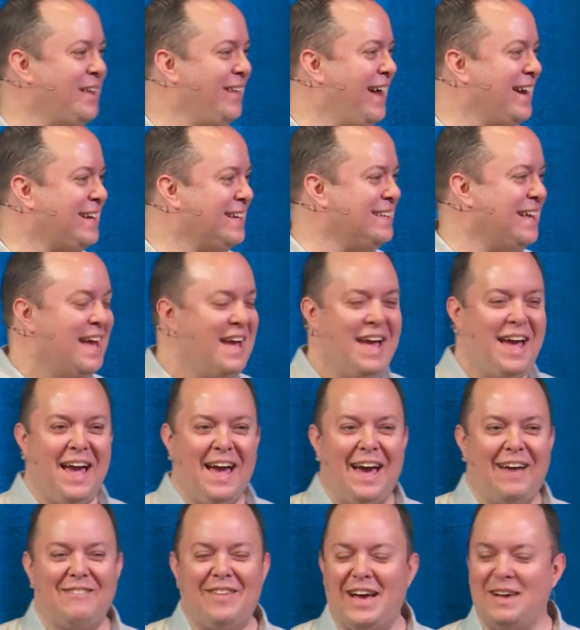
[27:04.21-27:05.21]

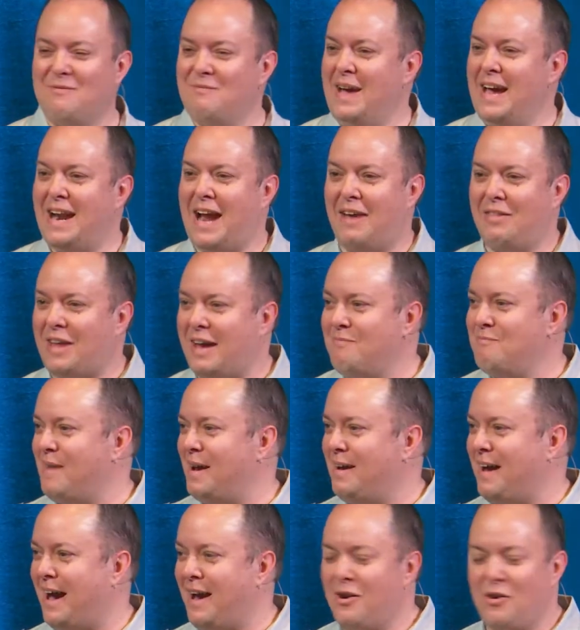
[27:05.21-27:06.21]
I'm like, man, I
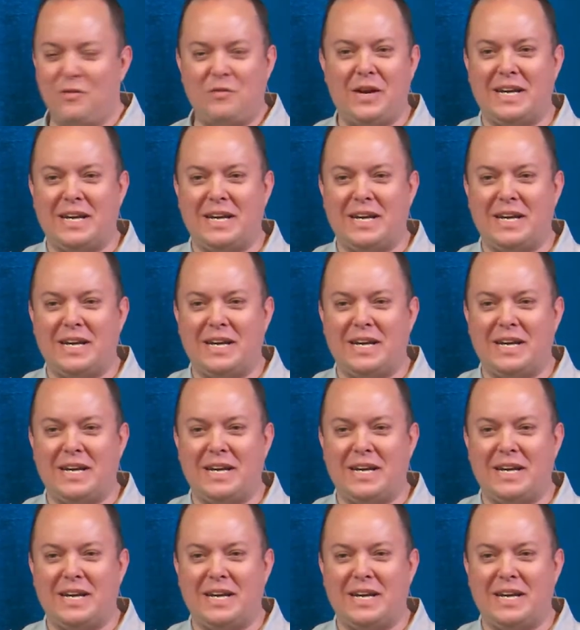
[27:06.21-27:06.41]
don't know if